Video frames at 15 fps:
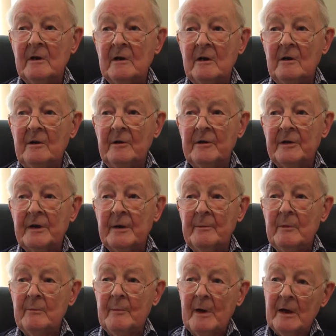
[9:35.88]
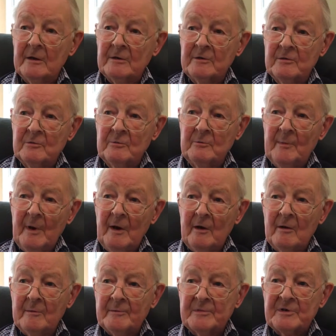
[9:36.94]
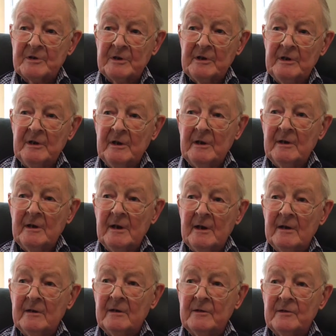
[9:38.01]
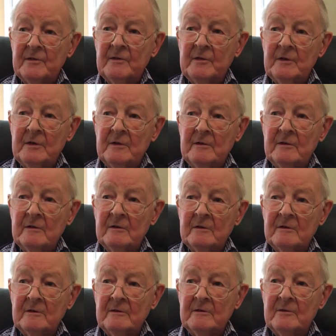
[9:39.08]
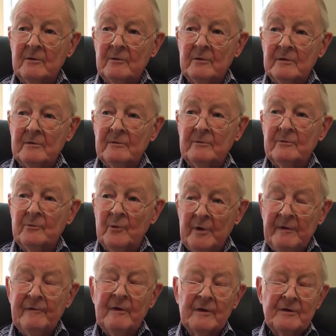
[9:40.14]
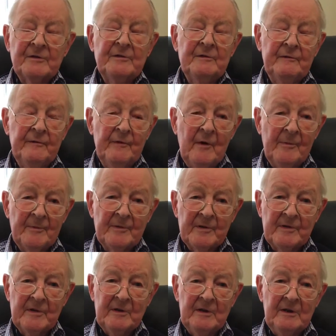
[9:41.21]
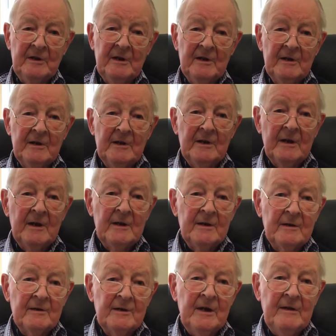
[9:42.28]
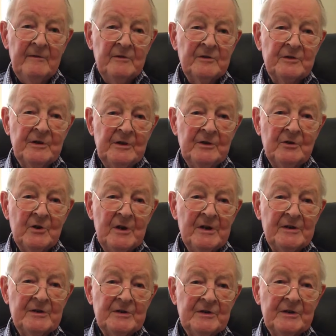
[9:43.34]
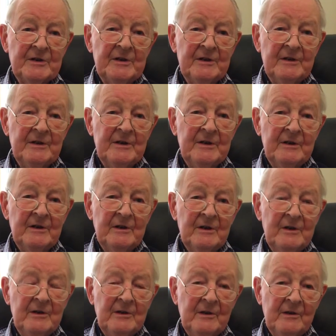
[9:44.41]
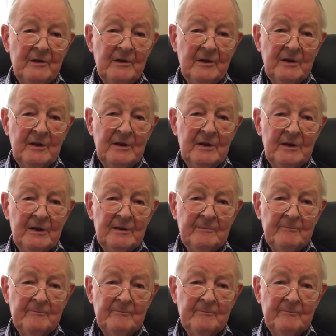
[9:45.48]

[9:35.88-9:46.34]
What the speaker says: On coming back to biopsy, the reflux nephropathy gave us an interest in the